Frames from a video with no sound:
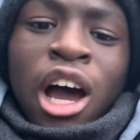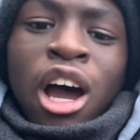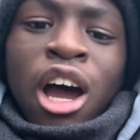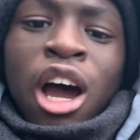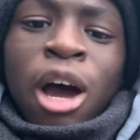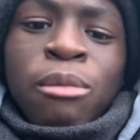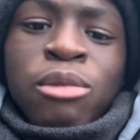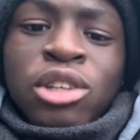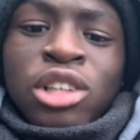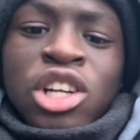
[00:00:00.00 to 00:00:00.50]

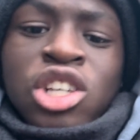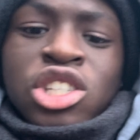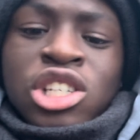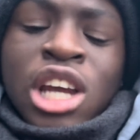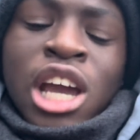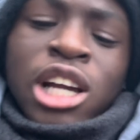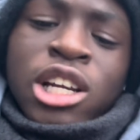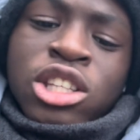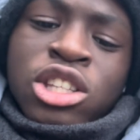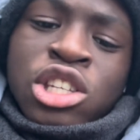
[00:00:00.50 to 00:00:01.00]
I'm just going to
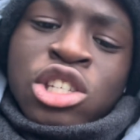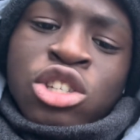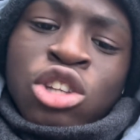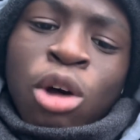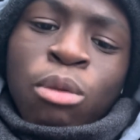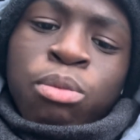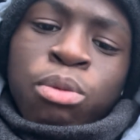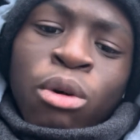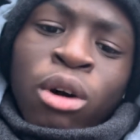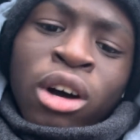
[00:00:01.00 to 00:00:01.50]
check the
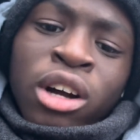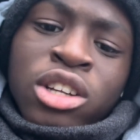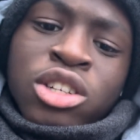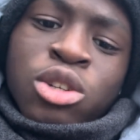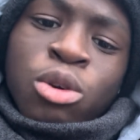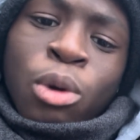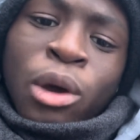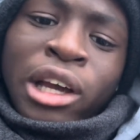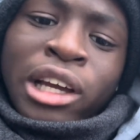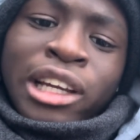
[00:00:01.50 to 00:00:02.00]

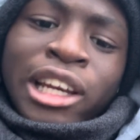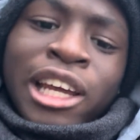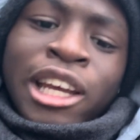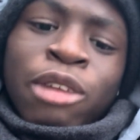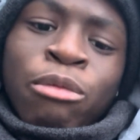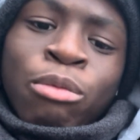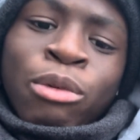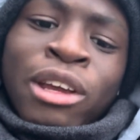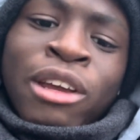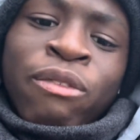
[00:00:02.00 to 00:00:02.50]
stopwatch quickly.
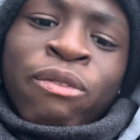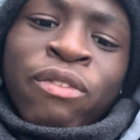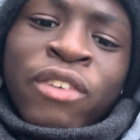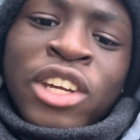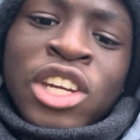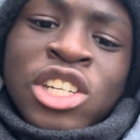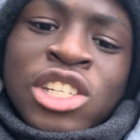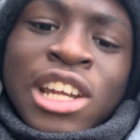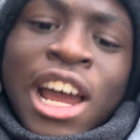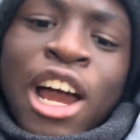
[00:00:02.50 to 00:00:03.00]
We
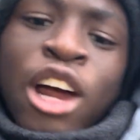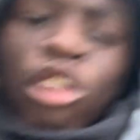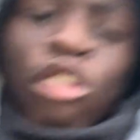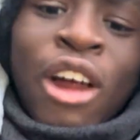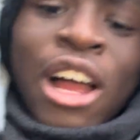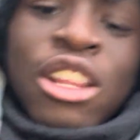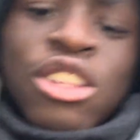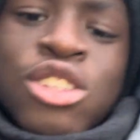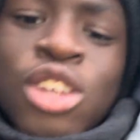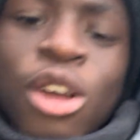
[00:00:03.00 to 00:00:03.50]
finished at a
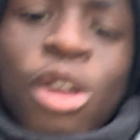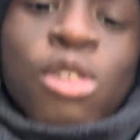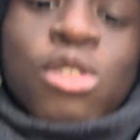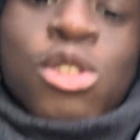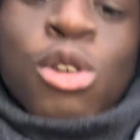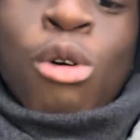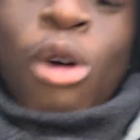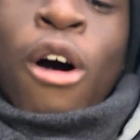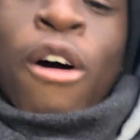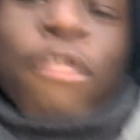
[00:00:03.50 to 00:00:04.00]
grand
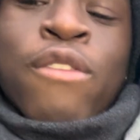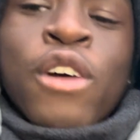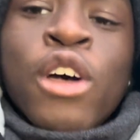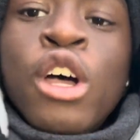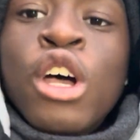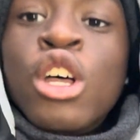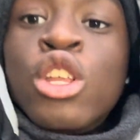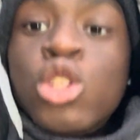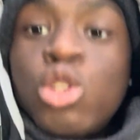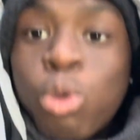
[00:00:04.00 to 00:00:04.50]
total of
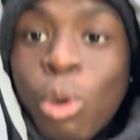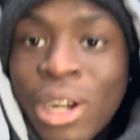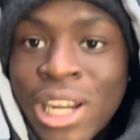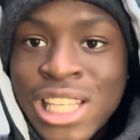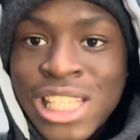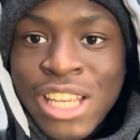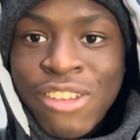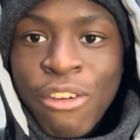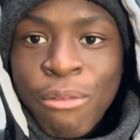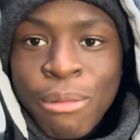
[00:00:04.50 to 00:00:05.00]

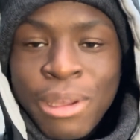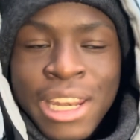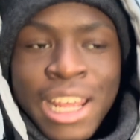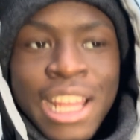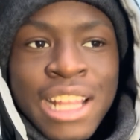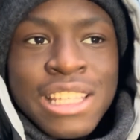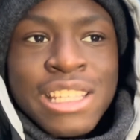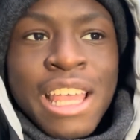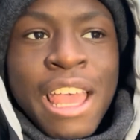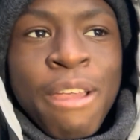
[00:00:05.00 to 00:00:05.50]
27
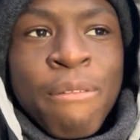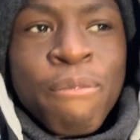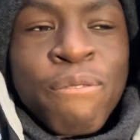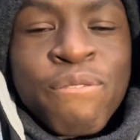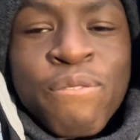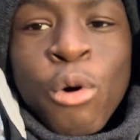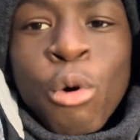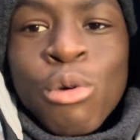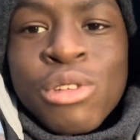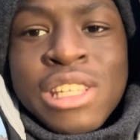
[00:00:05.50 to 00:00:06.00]
minutes and
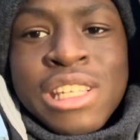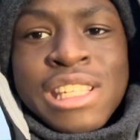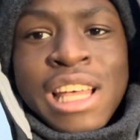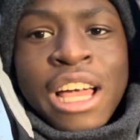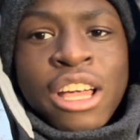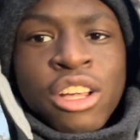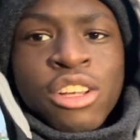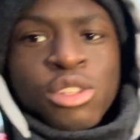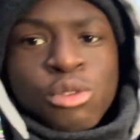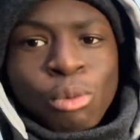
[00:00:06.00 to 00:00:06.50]
40
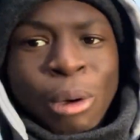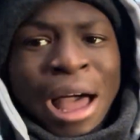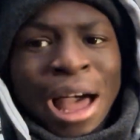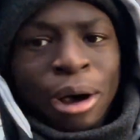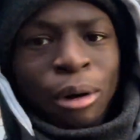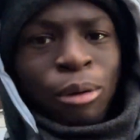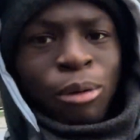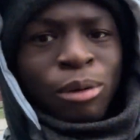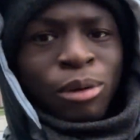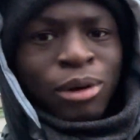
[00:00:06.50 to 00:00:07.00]
seconds.
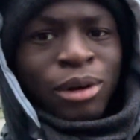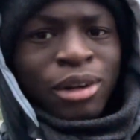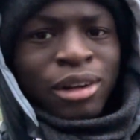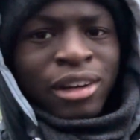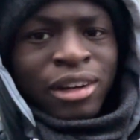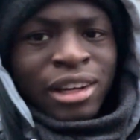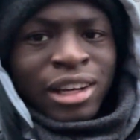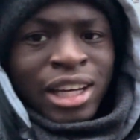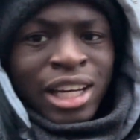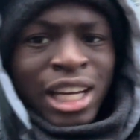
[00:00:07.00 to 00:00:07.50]

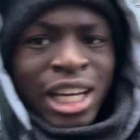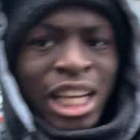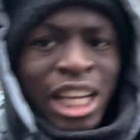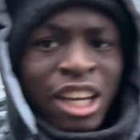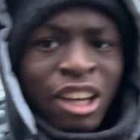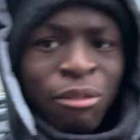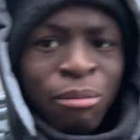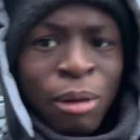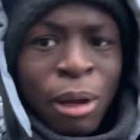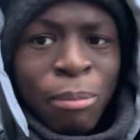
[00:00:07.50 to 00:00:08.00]
Wow.
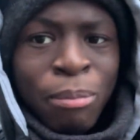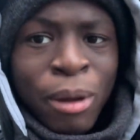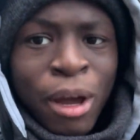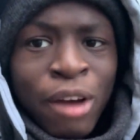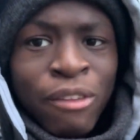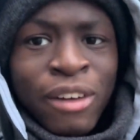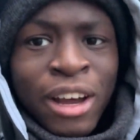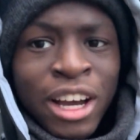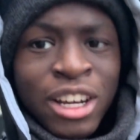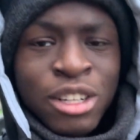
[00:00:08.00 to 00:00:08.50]
Give me a bit
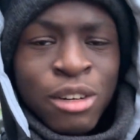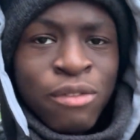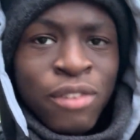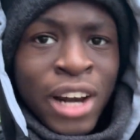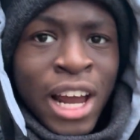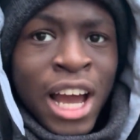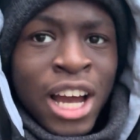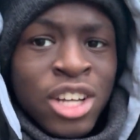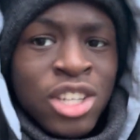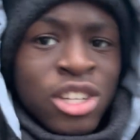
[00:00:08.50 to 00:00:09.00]
of extra
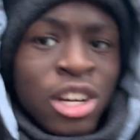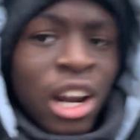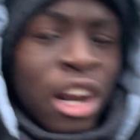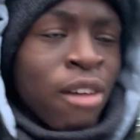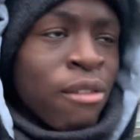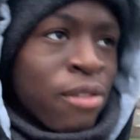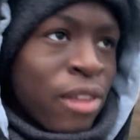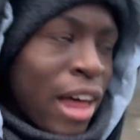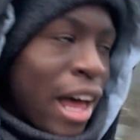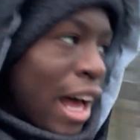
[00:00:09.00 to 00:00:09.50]
flash. I
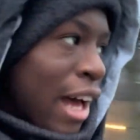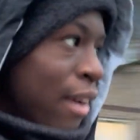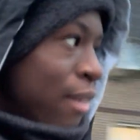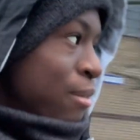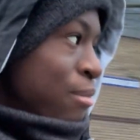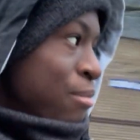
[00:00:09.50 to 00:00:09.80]
love that.